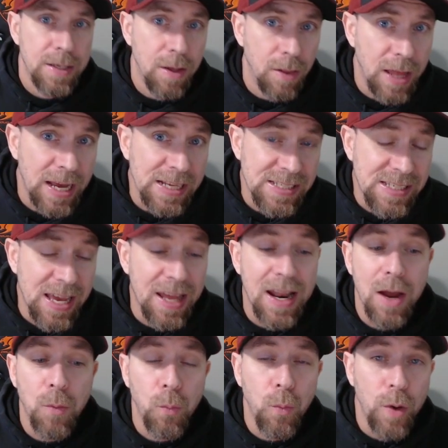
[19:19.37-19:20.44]
Now, like I said,
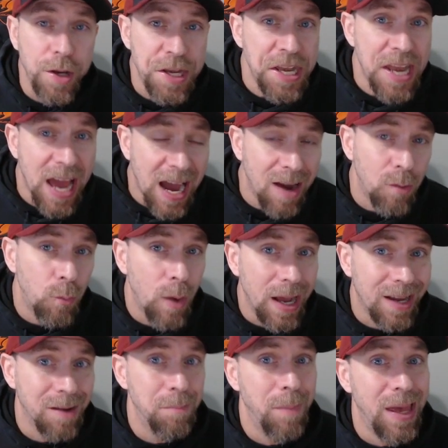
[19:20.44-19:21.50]
I would not
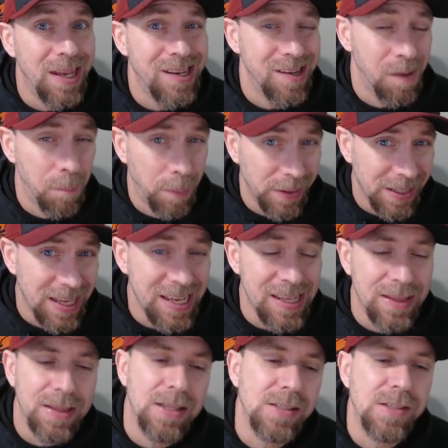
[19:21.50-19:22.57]
recommend
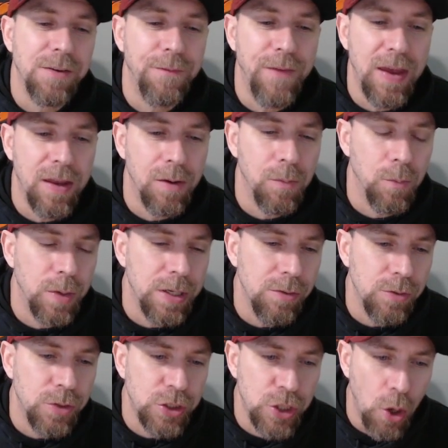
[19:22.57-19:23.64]
playing this event when
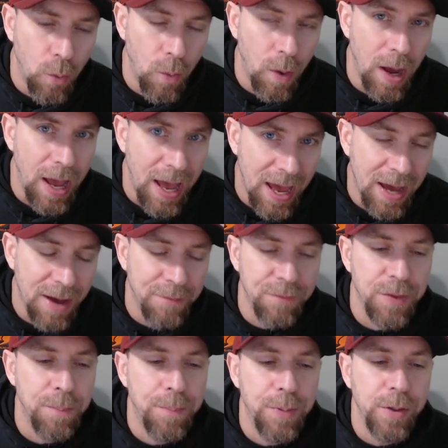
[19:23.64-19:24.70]
you don't
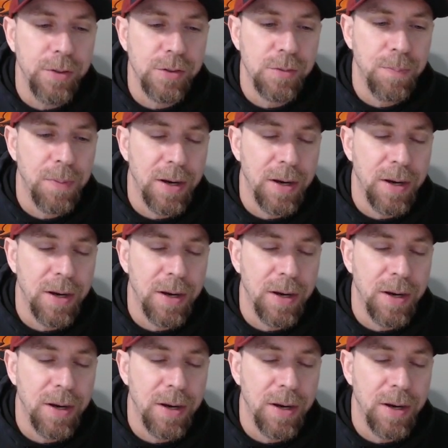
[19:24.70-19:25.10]
have the boost,